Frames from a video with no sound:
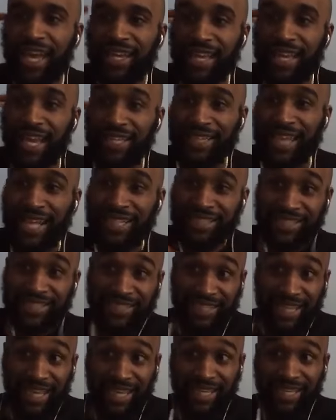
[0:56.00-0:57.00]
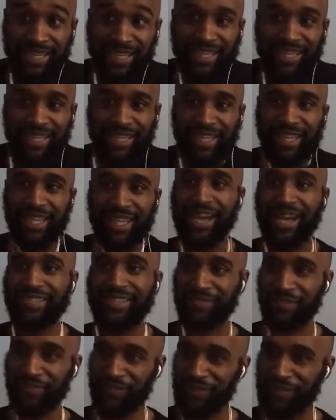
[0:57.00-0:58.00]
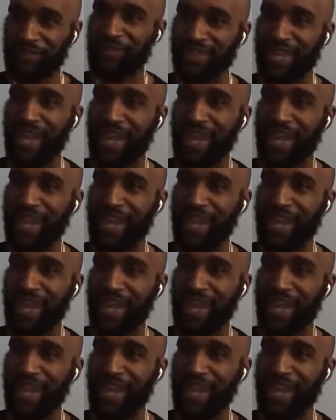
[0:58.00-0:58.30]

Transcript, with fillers: like that state and I feel